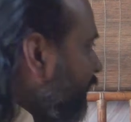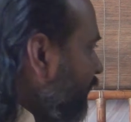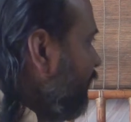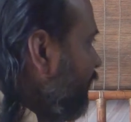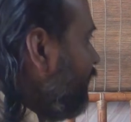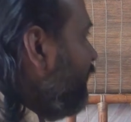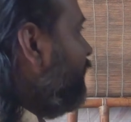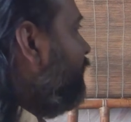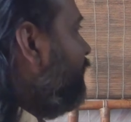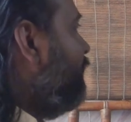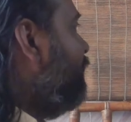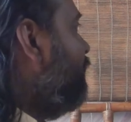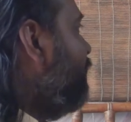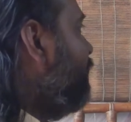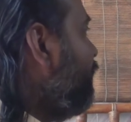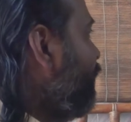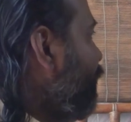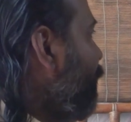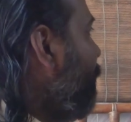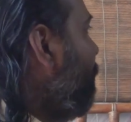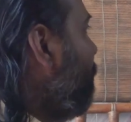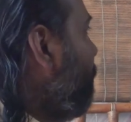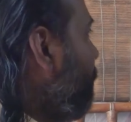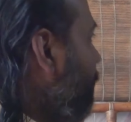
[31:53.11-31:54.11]

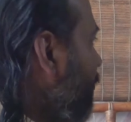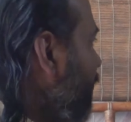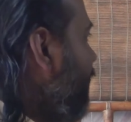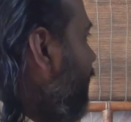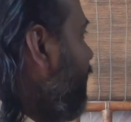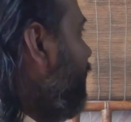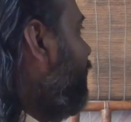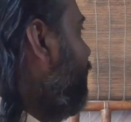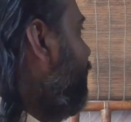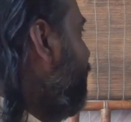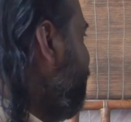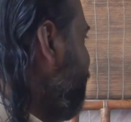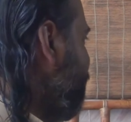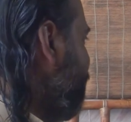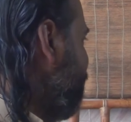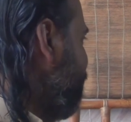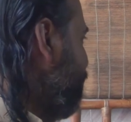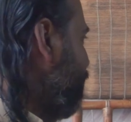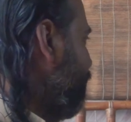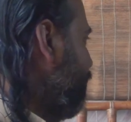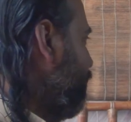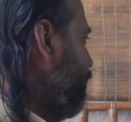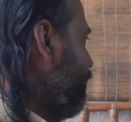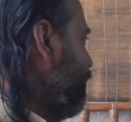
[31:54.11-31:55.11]
Learn to play
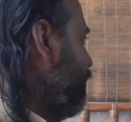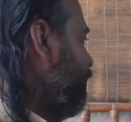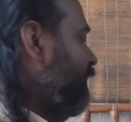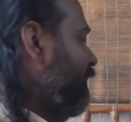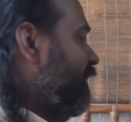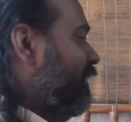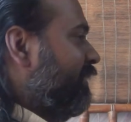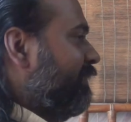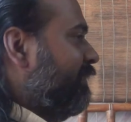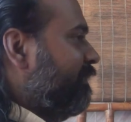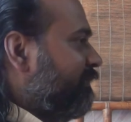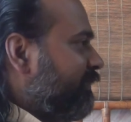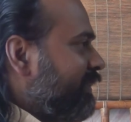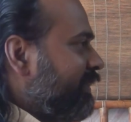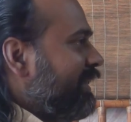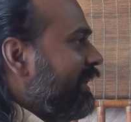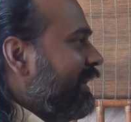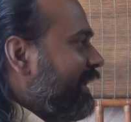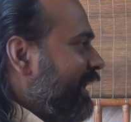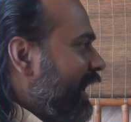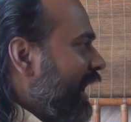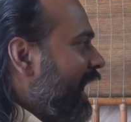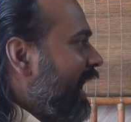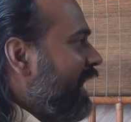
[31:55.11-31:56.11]

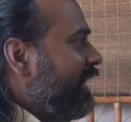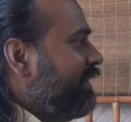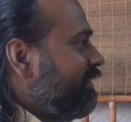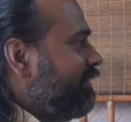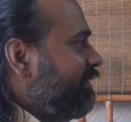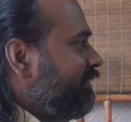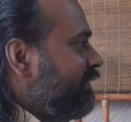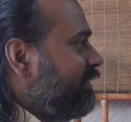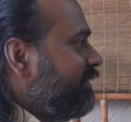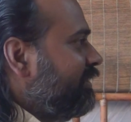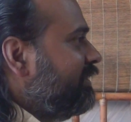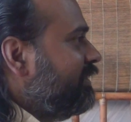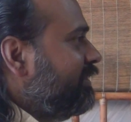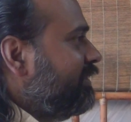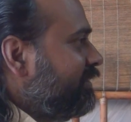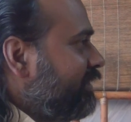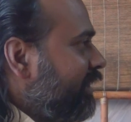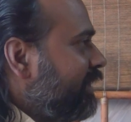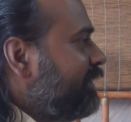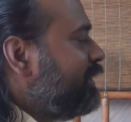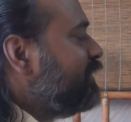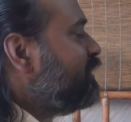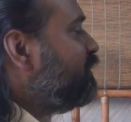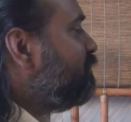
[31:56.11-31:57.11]
with a cat.
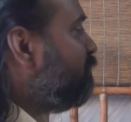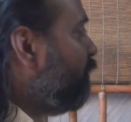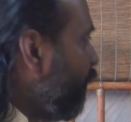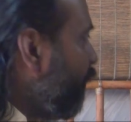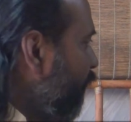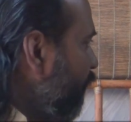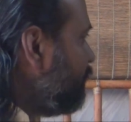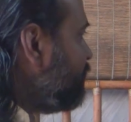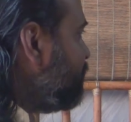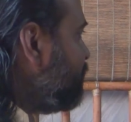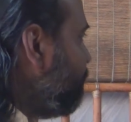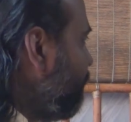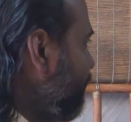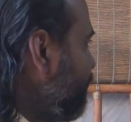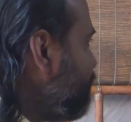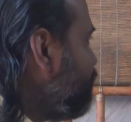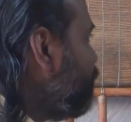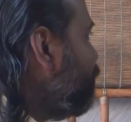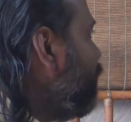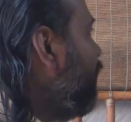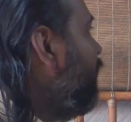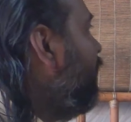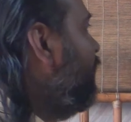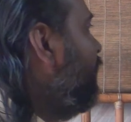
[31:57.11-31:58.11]
That is more
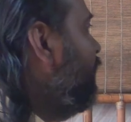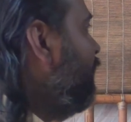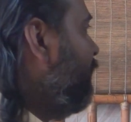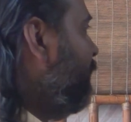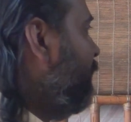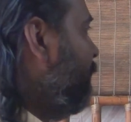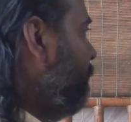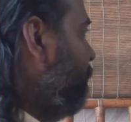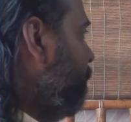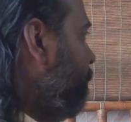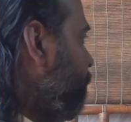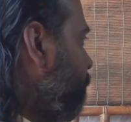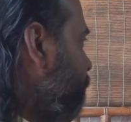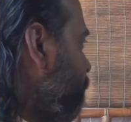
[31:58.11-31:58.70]
spiritual